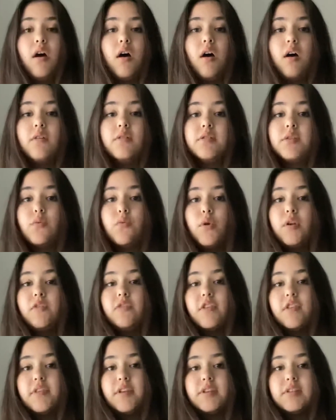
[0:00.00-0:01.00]
Also, one of
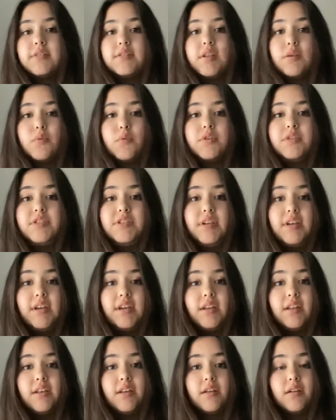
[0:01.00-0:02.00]
the things that we
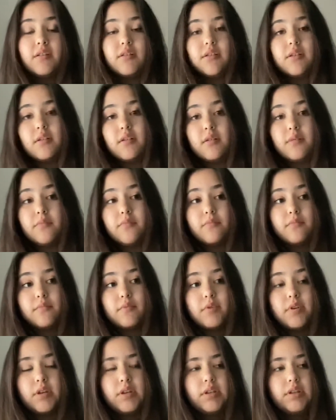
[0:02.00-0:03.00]
did
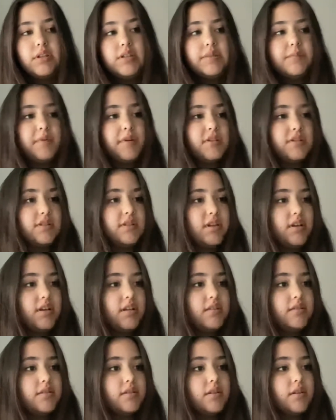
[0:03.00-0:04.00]
in these past
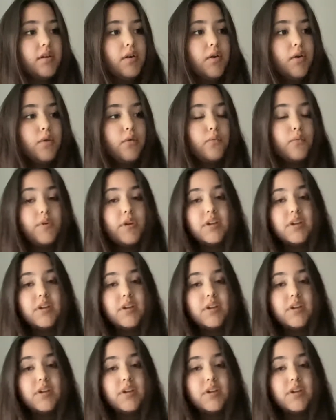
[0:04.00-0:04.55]
days, we